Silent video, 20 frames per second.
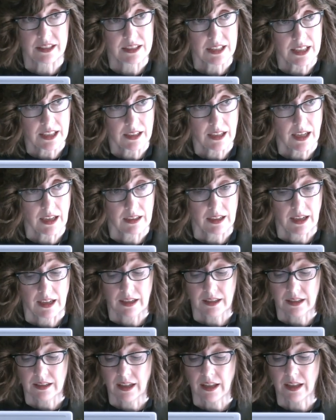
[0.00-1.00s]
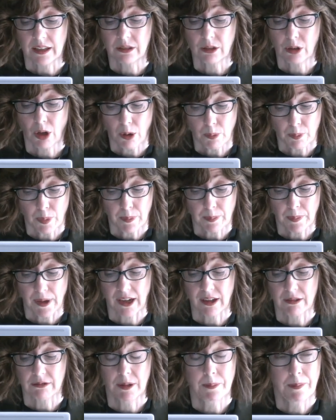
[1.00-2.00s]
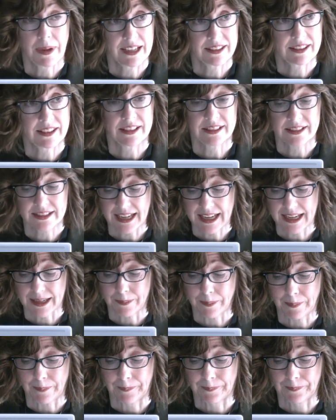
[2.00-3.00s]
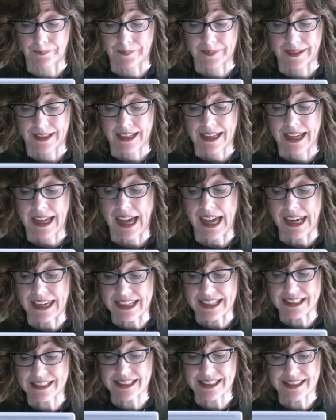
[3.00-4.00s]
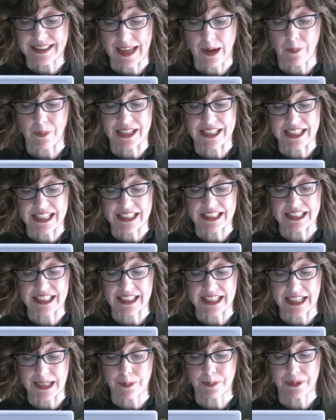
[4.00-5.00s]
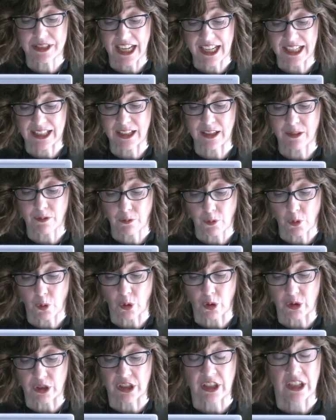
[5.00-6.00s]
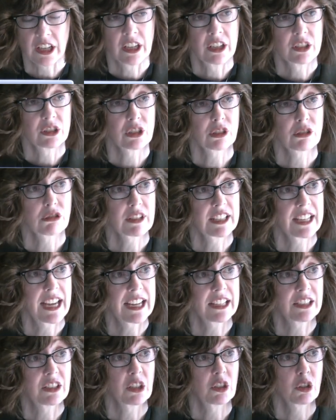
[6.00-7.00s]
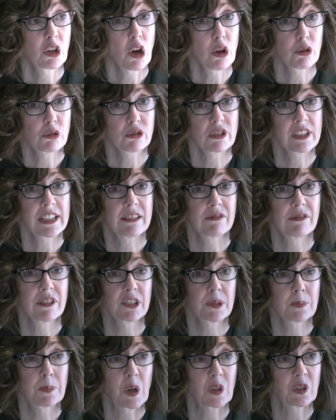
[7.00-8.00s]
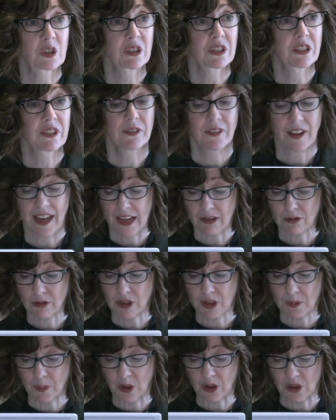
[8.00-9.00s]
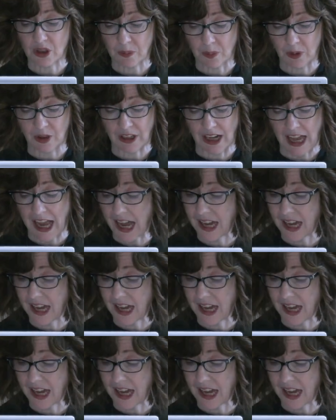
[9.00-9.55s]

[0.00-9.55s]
the tikanga and kaupapa remained the same, a lesson that we need to keep taking forward to create culturally responsive and responsible